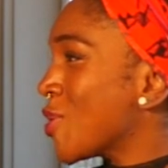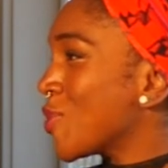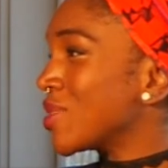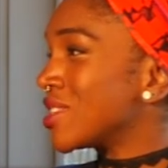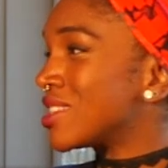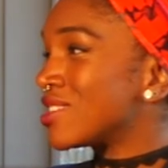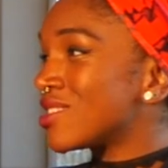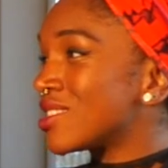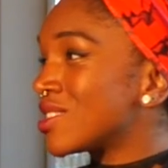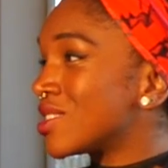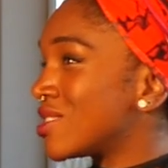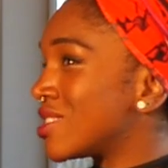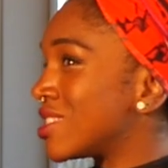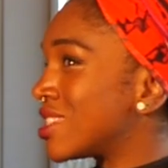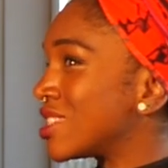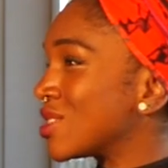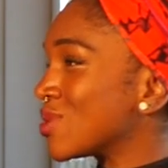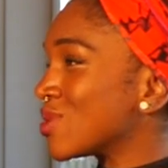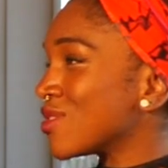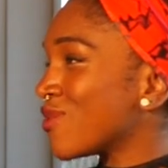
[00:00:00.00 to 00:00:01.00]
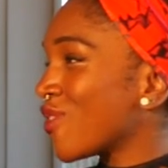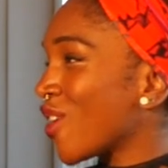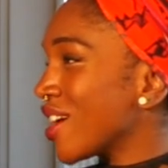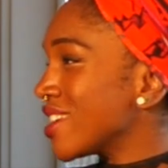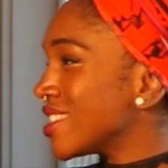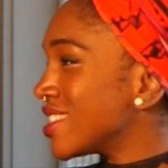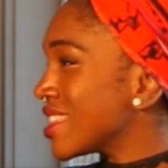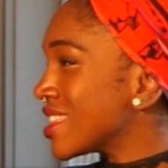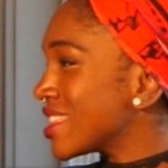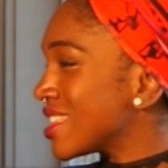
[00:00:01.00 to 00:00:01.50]
we're just still
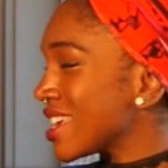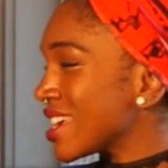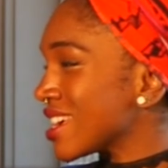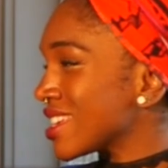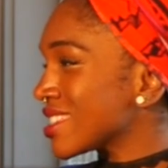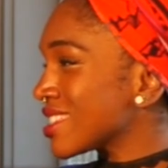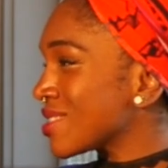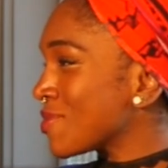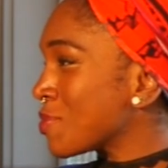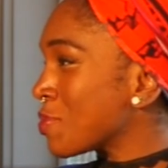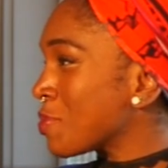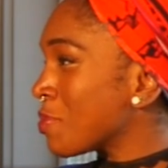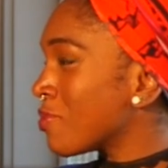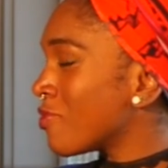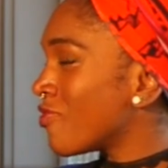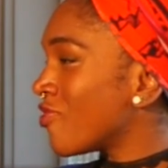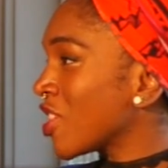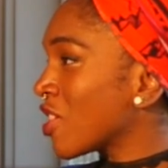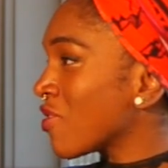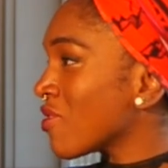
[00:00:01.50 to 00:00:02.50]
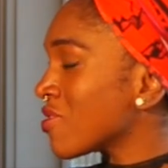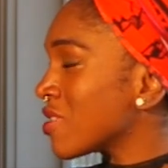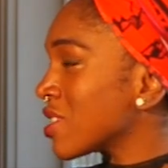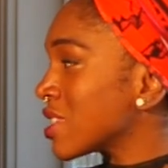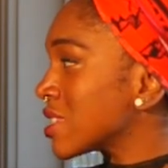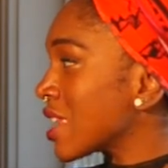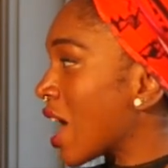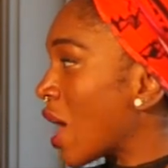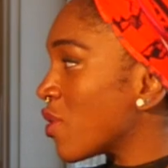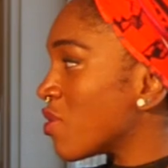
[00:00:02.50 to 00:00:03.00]
devising things and figuring
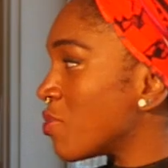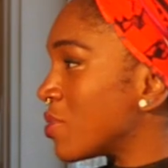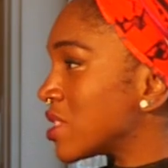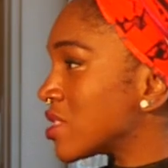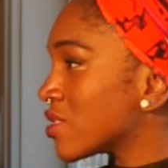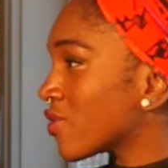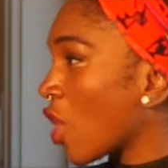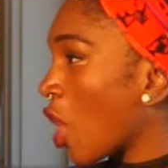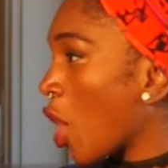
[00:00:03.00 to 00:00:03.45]
things out with bits of